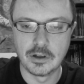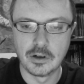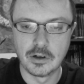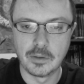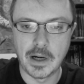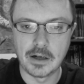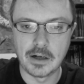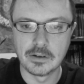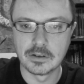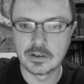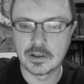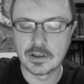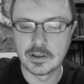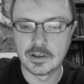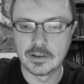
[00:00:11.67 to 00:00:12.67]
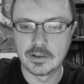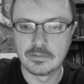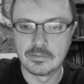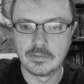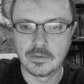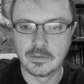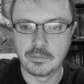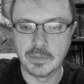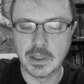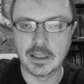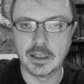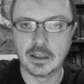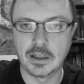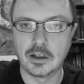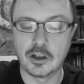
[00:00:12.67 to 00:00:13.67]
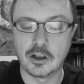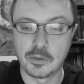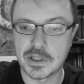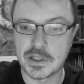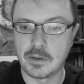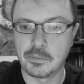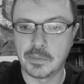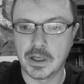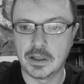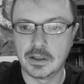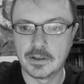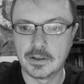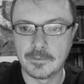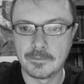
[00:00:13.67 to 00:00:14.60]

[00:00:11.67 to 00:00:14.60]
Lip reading: about making a GURPS campaign,